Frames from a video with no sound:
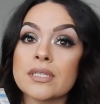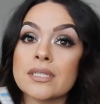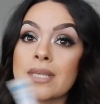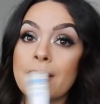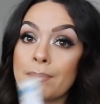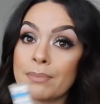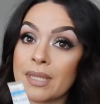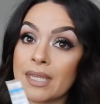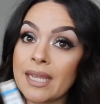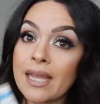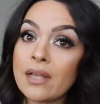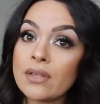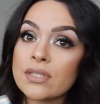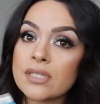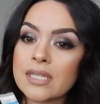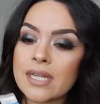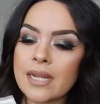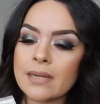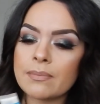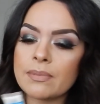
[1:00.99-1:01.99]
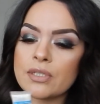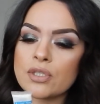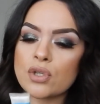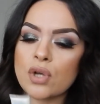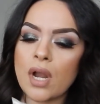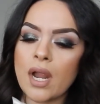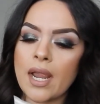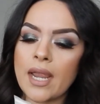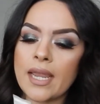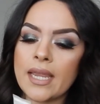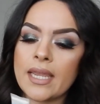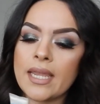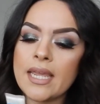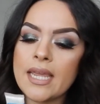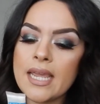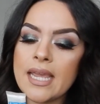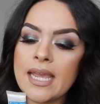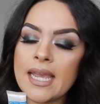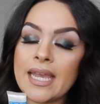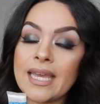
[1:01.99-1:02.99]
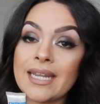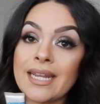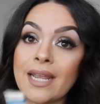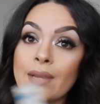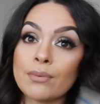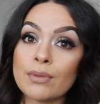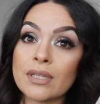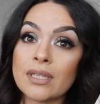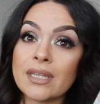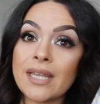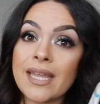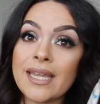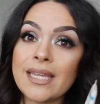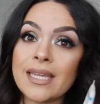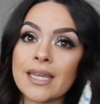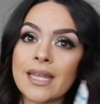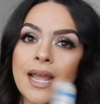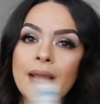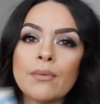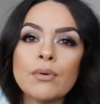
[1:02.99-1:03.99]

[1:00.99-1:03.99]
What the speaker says: something else that I'd been trying and I really like it.